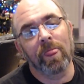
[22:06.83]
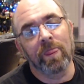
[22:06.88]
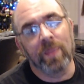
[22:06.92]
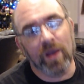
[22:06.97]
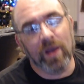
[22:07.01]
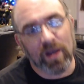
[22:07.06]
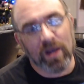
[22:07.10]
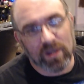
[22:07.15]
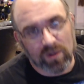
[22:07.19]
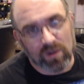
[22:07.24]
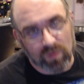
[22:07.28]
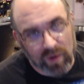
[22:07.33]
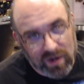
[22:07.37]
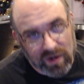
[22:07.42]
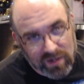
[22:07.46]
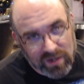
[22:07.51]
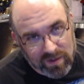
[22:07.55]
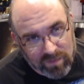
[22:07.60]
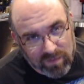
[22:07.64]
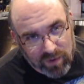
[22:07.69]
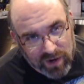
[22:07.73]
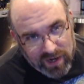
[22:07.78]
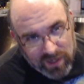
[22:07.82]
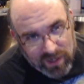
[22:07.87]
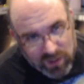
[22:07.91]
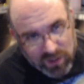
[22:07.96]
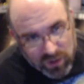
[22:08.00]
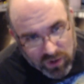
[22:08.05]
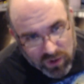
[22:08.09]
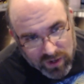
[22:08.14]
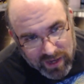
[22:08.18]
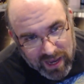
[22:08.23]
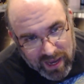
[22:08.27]
Does resin printing
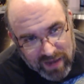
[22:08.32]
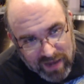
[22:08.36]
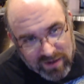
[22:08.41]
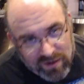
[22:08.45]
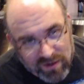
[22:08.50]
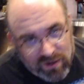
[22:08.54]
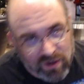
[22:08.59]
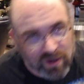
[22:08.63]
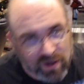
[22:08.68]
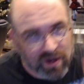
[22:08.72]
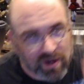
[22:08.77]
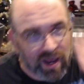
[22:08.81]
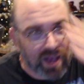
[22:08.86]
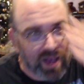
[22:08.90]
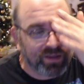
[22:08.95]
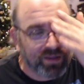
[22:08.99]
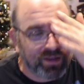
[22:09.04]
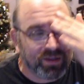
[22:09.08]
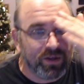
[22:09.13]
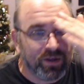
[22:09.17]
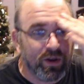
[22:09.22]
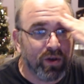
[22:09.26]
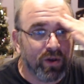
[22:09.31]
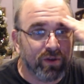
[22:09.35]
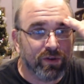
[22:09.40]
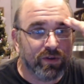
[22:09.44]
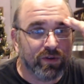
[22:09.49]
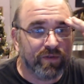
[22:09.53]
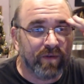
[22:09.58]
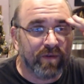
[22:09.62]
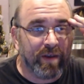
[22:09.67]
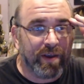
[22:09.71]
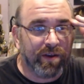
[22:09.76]
look as good as the
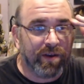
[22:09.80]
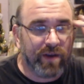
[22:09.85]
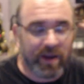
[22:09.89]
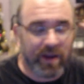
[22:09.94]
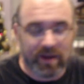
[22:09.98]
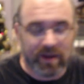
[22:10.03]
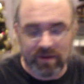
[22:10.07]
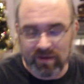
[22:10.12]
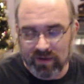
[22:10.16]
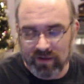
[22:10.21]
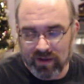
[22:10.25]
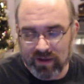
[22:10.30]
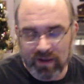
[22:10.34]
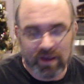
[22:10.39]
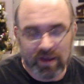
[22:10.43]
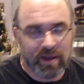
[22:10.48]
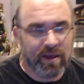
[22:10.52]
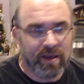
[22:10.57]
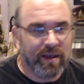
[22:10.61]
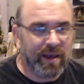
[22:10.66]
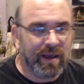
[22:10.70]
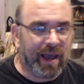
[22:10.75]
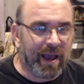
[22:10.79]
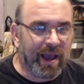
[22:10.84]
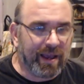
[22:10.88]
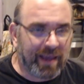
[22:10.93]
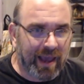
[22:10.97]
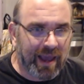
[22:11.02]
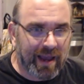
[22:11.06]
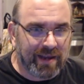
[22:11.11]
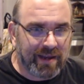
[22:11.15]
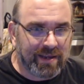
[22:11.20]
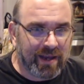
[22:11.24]
Nulzers figurines? Heck
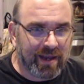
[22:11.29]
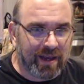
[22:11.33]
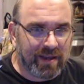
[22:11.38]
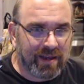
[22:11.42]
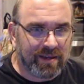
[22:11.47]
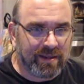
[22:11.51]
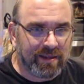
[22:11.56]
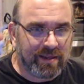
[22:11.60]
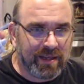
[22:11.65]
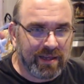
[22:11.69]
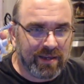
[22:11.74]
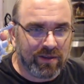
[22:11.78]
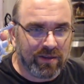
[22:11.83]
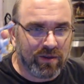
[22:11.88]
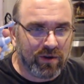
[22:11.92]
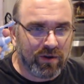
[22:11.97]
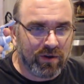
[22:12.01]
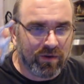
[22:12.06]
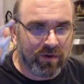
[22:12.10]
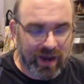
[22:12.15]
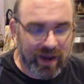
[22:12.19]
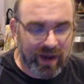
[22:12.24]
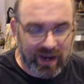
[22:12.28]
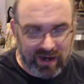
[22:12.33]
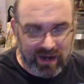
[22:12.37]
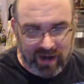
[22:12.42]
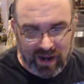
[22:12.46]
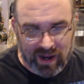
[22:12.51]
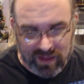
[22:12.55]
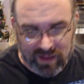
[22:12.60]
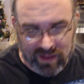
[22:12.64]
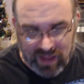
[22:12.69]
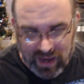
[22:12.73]
yeah, it does. These look great,
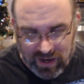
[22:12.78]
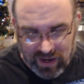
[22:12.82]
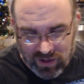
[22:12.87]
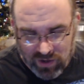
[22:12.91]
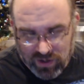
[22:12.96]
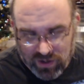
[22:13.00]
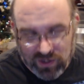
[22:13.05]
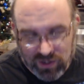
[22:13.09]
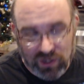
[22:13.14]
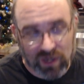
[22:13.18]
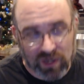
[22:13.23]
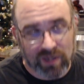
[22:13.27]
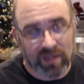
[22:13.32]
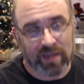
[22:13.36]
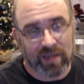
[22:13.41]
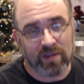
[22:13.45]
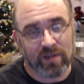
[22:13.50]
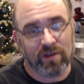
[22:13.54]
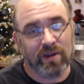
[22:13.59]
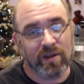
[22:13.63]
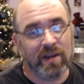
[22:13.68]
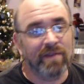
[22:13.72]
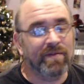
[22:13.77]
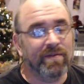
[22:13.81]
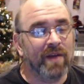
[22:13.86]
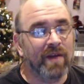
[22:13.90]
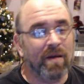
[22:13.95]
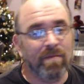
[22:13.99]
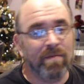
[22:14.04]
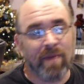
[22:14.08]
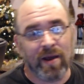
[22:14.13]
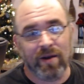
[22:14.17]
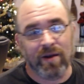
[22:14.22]
and they look just as good, if
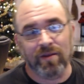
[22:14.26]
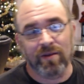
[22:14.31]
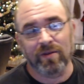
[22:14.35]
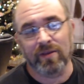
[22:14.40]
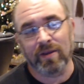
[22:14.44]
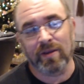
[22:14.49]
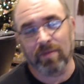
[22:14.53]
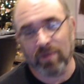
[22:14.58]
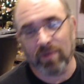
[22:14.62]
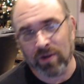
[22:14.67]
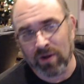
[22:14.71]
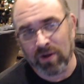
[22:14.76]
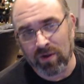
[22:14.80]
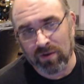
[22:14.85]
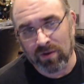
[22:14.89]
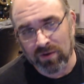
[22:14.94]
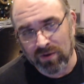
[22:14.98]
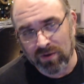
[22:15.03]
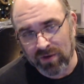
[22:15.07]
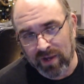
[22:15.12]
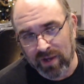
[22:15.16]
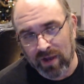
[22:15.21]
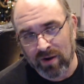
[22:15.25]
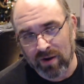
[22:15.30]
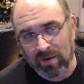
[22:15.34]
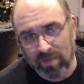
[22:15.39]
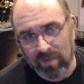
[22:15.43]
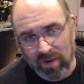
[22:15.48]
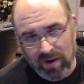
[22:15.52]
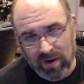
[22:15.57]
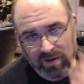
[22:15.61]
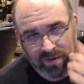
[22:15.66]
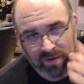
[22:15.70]
not better, than some of the Nulzers
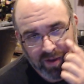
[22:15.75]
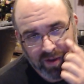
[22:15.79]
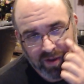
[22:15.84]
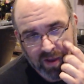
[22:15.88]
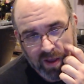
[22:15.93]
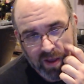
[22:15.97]
counterparts.